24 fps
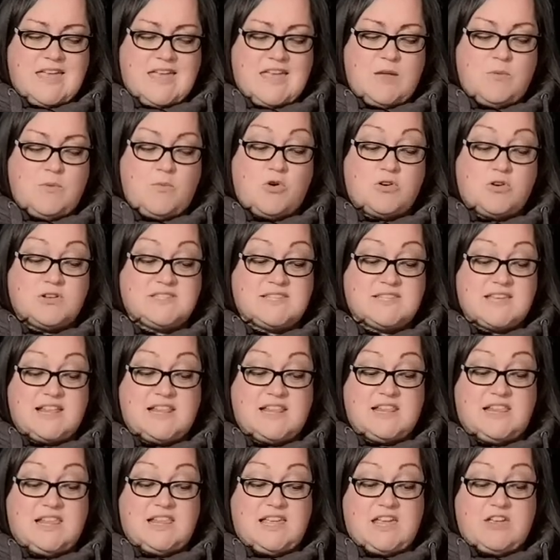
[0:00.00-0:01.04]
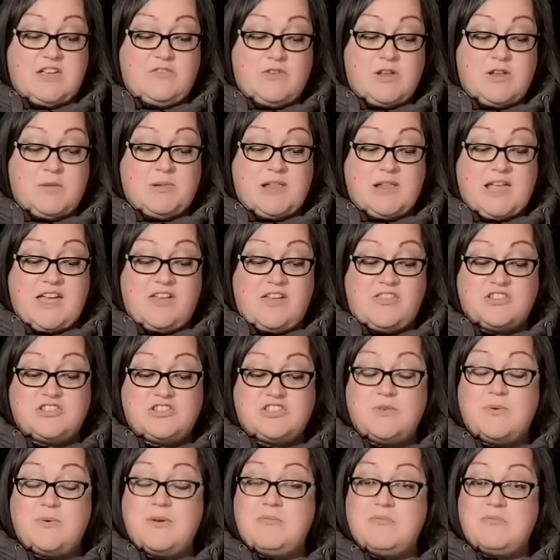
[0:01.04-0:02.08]
He walked silently, replaying the
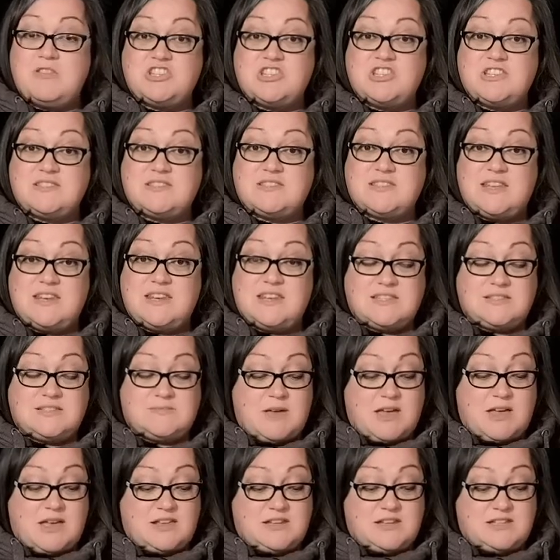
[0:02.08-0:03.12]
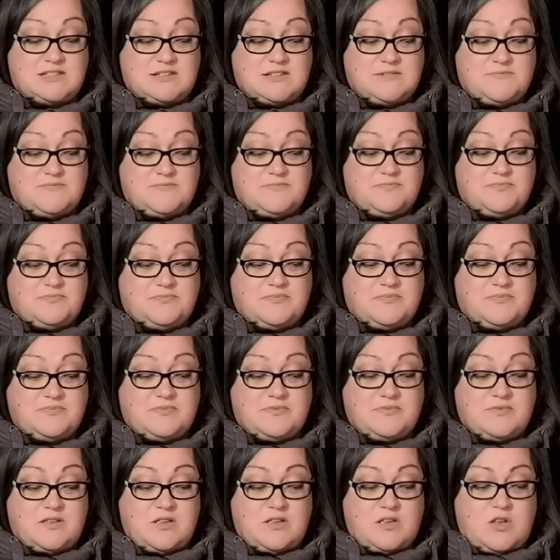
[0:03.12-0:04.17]
two images in his mind.
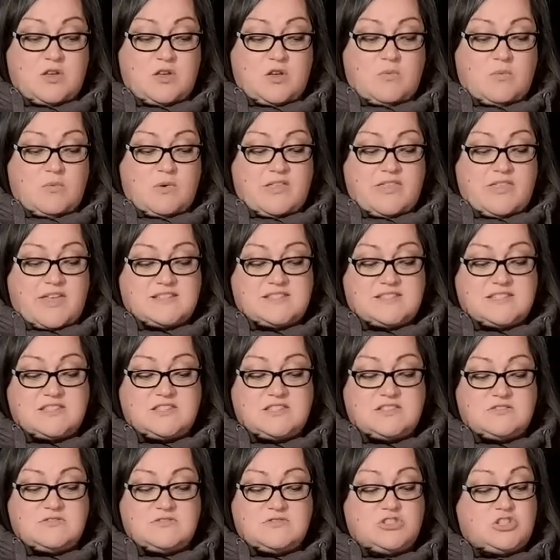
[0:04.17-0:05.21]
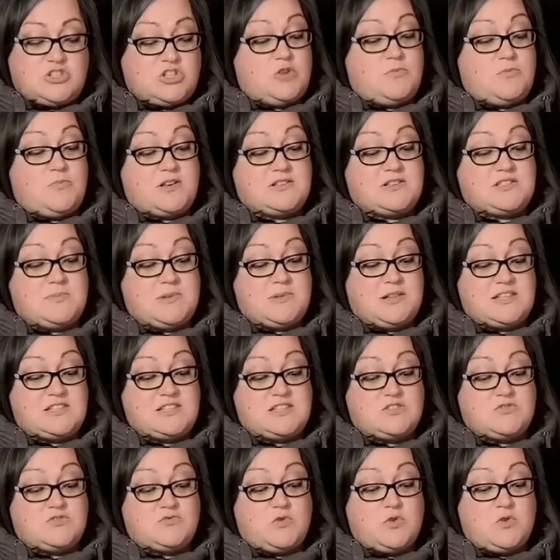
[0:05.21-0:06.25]
Well, that is 2
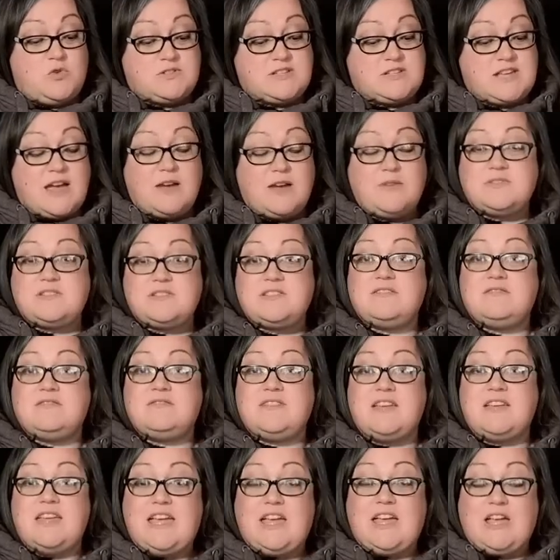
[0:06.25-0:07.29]
possibilities ruled out, he